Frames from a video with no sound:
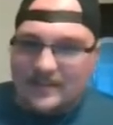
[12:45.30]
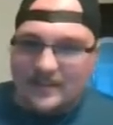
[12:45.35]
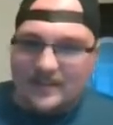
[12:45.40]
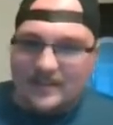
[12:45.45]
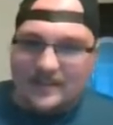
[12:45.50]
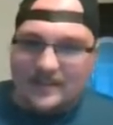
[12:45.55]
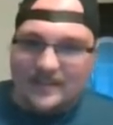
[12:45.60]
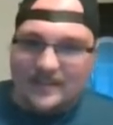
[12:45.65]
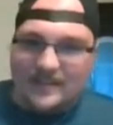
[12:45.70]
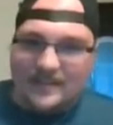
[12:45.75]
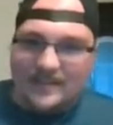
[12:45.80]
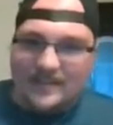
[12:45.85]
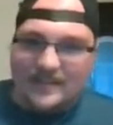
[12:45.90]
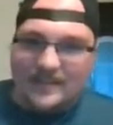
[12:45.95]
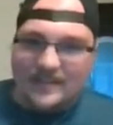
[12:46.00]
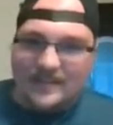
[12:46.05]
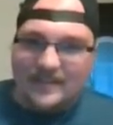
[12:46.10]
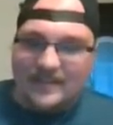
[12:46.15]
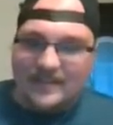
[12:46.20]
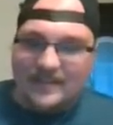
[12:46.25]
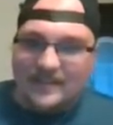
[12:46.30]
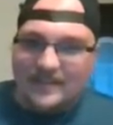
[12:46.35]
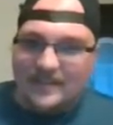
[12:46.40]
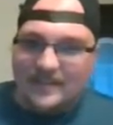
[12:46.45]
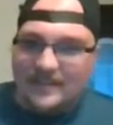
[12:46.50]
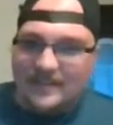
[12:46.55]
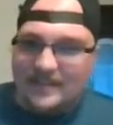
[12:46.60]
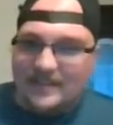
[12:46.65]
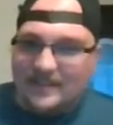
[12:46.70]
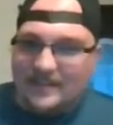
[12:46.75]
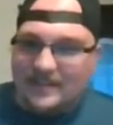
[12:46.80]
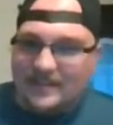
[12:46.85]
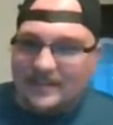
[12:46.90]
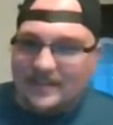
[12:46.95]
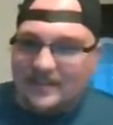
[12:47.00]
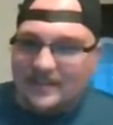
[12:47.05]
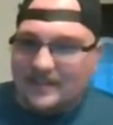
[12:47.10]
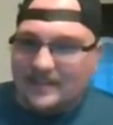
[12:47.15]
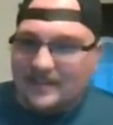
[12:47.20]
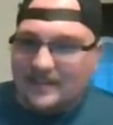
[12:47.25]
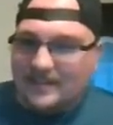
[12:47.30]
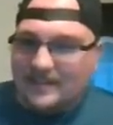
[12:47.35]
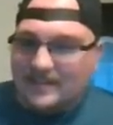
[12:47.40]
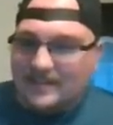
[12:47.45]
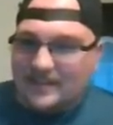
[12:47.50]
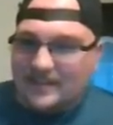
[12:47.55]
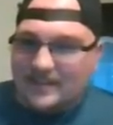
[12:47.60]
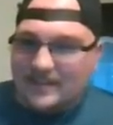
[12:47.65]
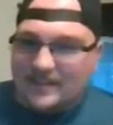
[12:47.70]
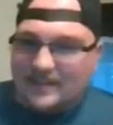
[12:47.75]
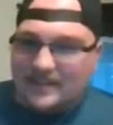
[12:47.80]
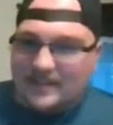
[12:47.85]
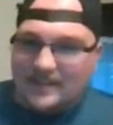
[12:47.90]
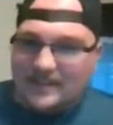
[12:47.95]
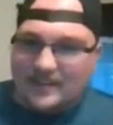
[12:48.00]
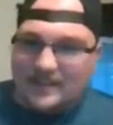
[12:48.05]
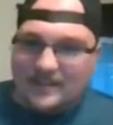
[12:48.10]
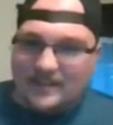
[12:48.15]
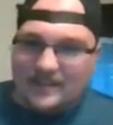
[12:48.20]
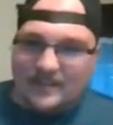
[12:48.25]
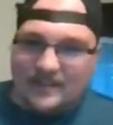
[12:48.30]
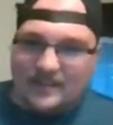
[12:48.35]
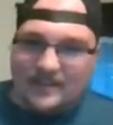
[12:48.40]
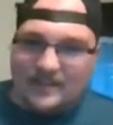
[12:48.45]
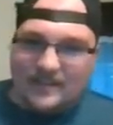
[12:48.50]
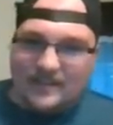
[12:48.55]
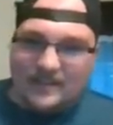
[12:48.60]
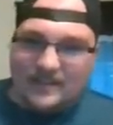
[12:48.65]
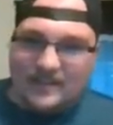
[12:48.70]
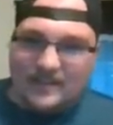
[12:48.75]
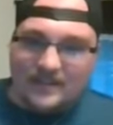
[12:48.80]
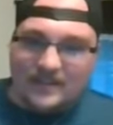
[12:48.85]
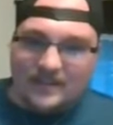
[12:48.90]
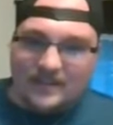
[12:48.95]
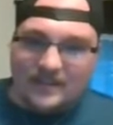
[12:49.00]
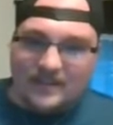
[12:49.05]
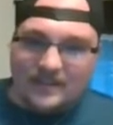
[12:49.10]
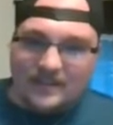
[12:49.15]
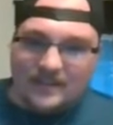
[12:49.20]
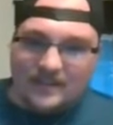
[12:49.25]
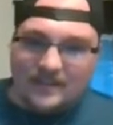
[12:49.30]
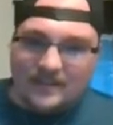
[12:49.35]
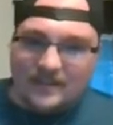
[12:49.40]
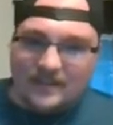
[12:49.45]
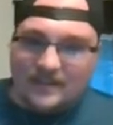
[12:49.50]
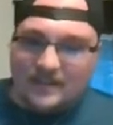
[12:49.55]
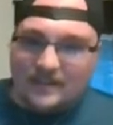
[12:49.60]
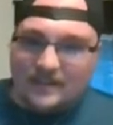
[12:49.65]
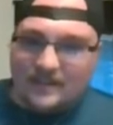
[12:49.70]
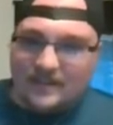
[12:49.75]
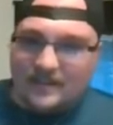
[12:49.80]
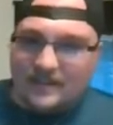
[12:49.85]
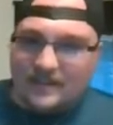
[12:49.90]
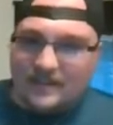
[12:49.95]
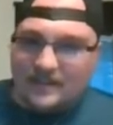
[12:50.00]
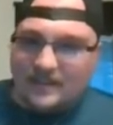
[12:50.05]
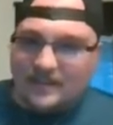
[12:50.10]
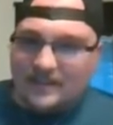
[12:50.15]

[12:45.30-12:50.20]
(not speaking)